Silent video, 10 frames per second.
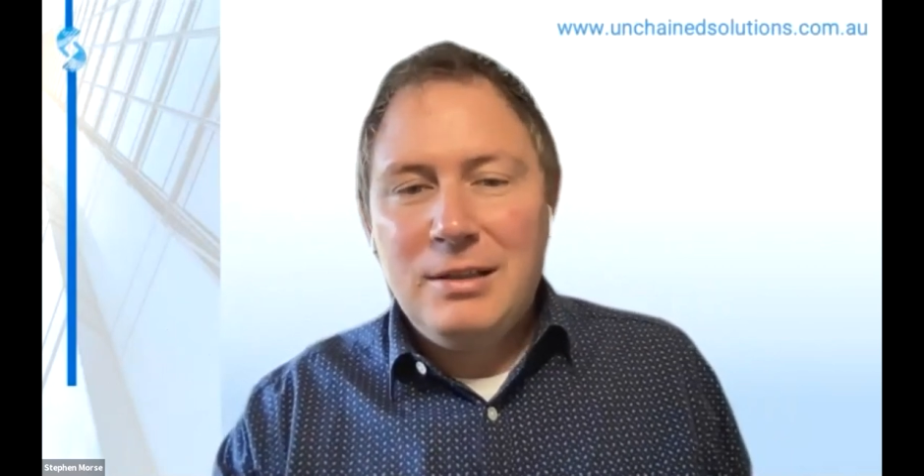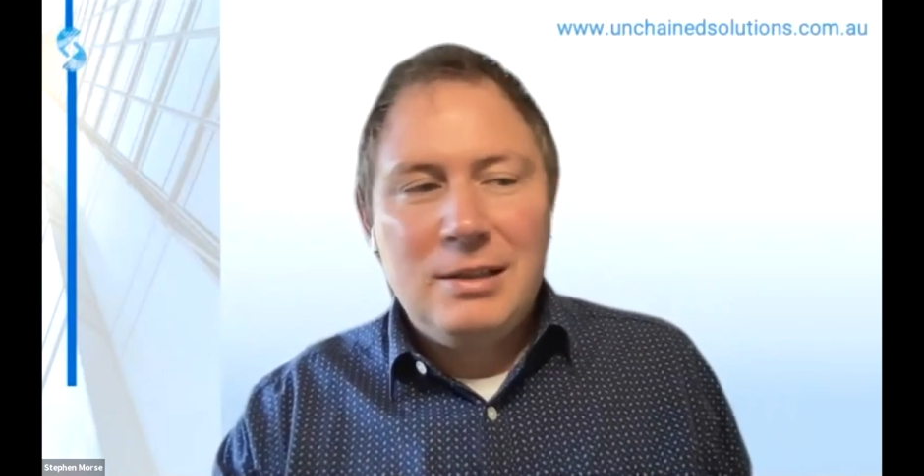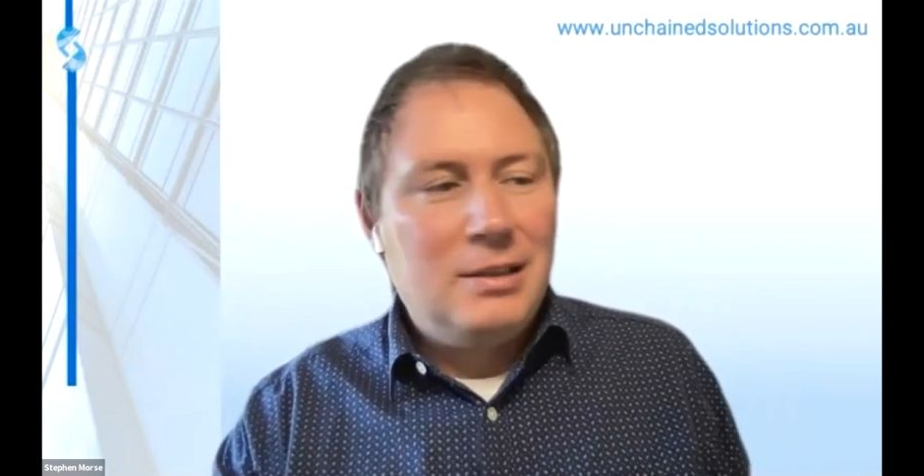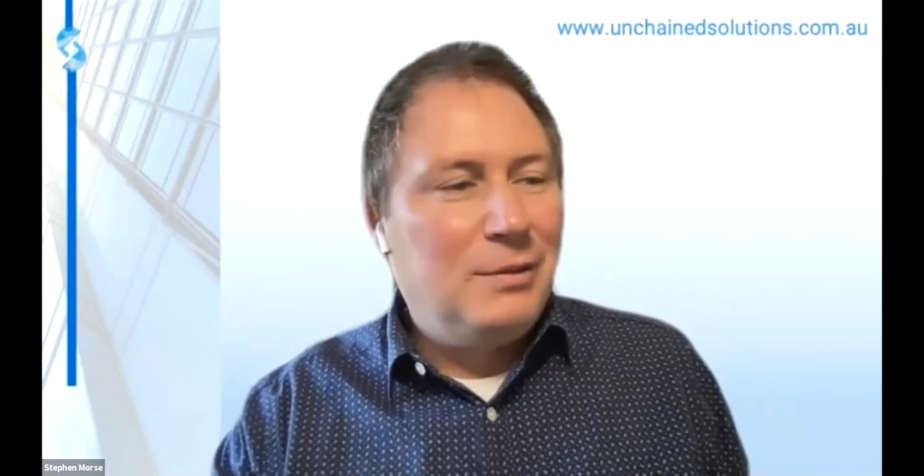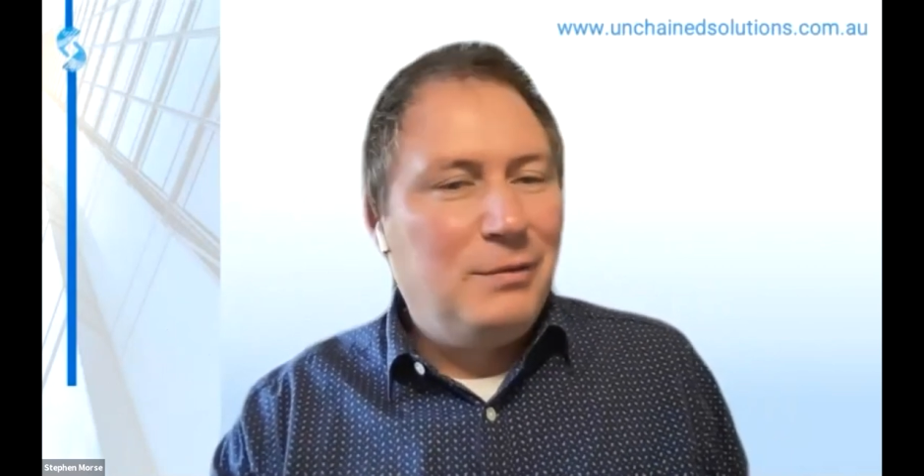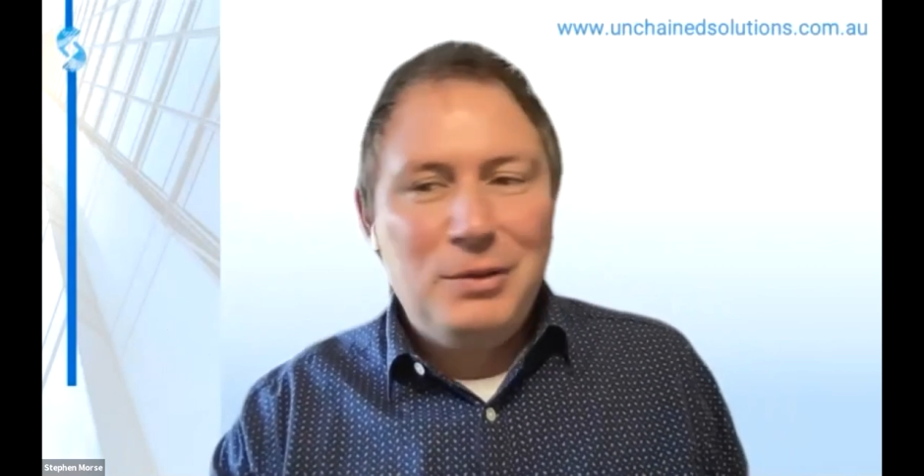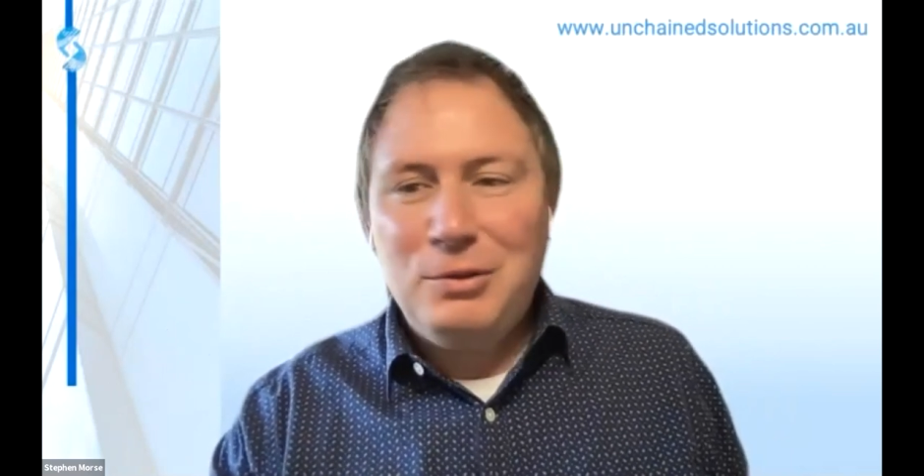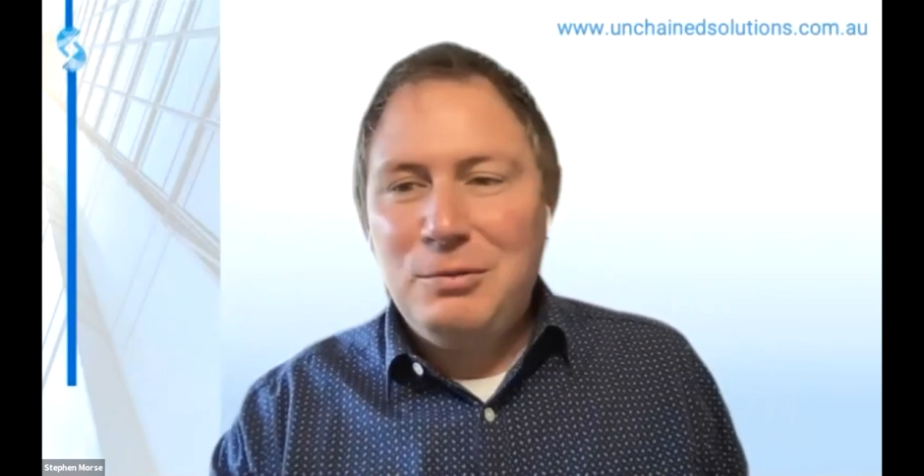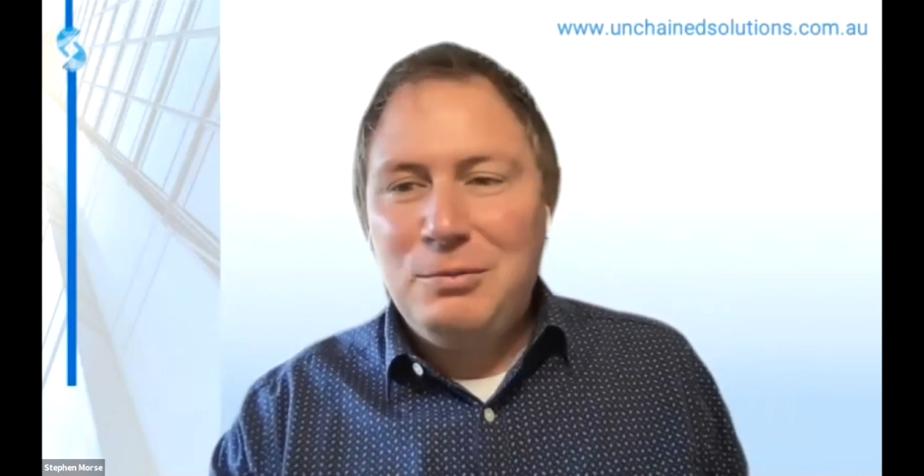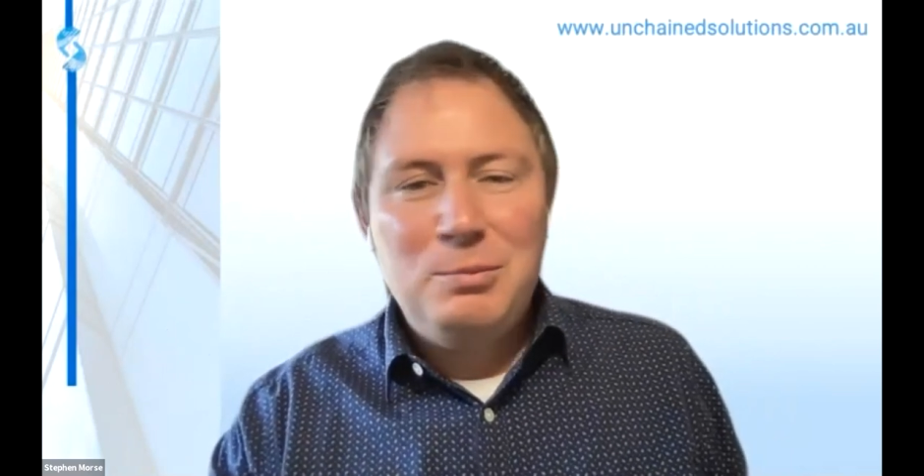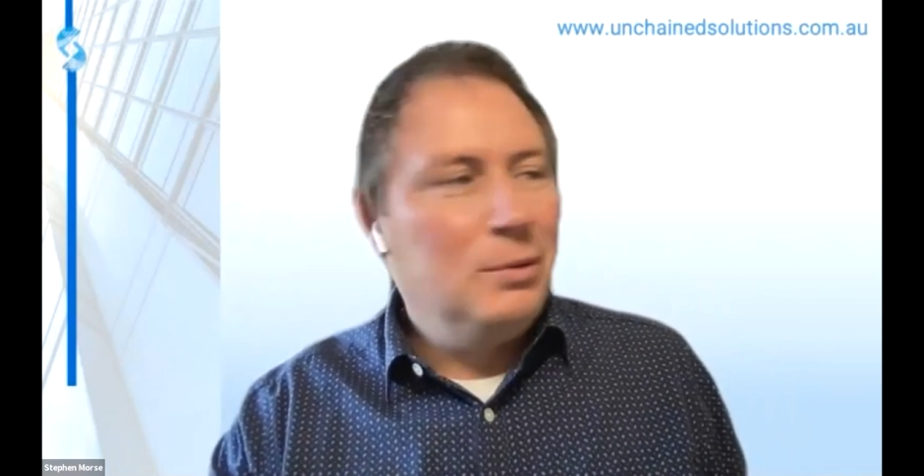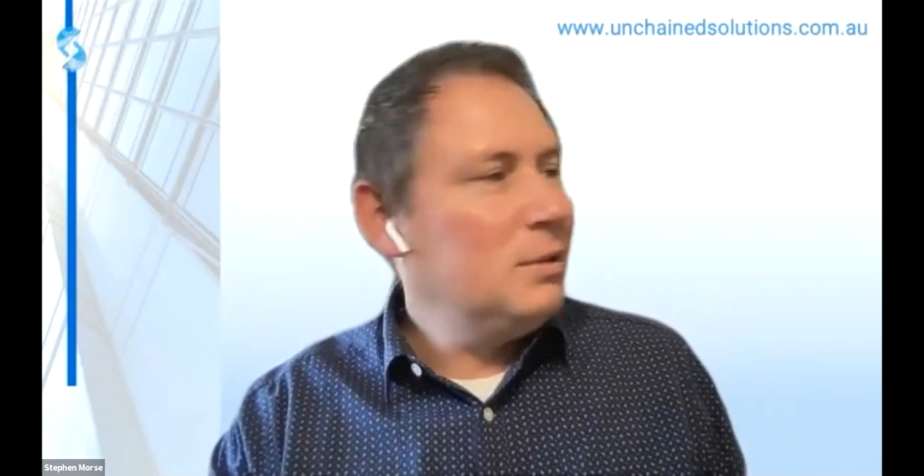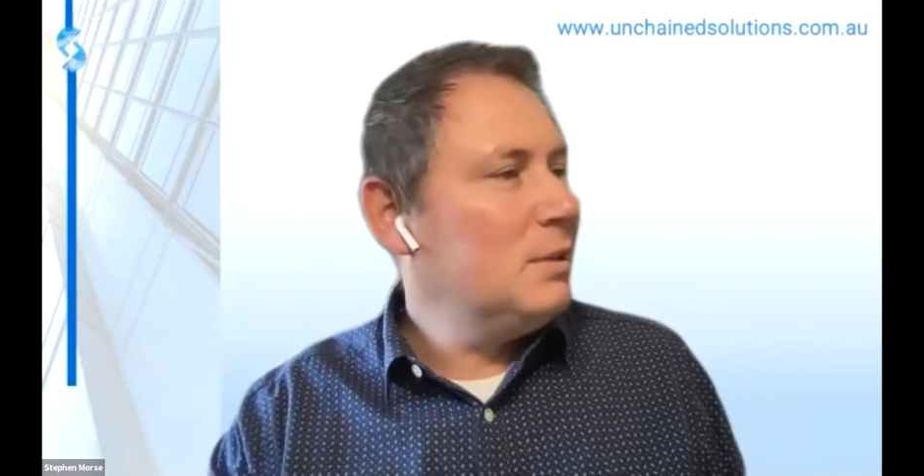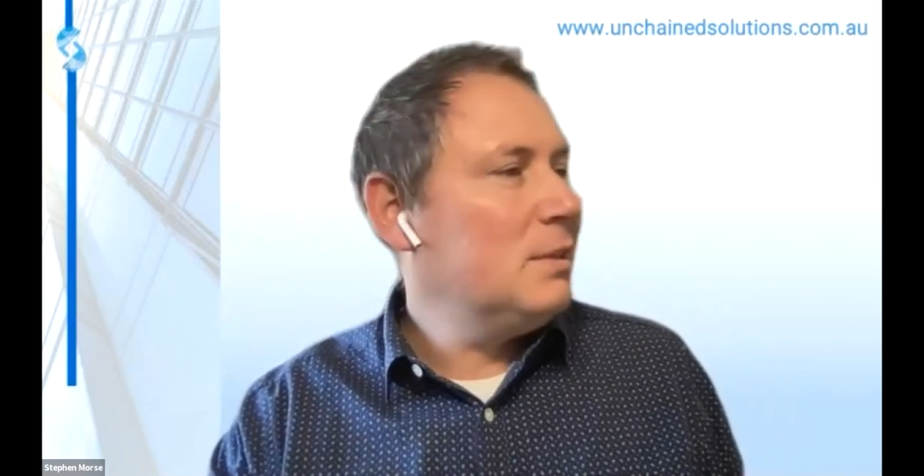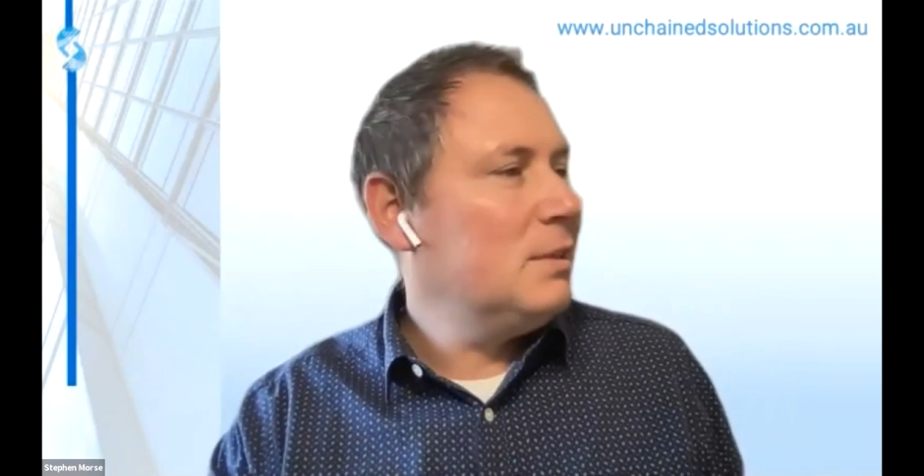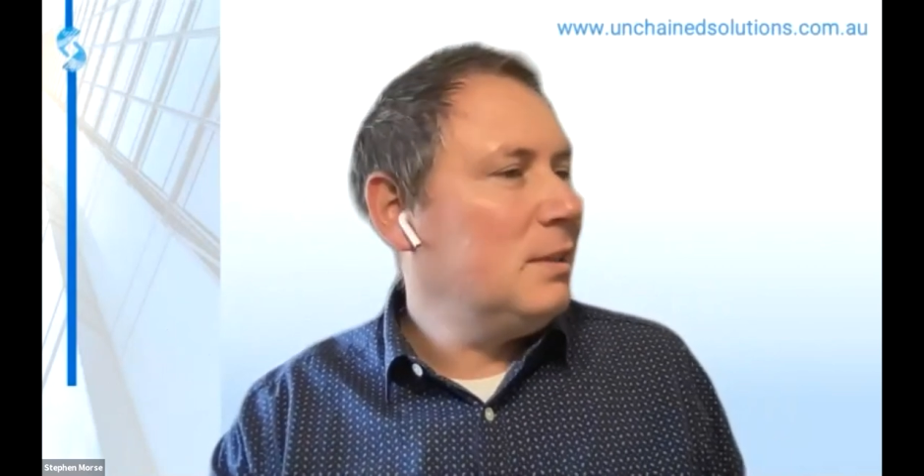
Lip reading: for your books.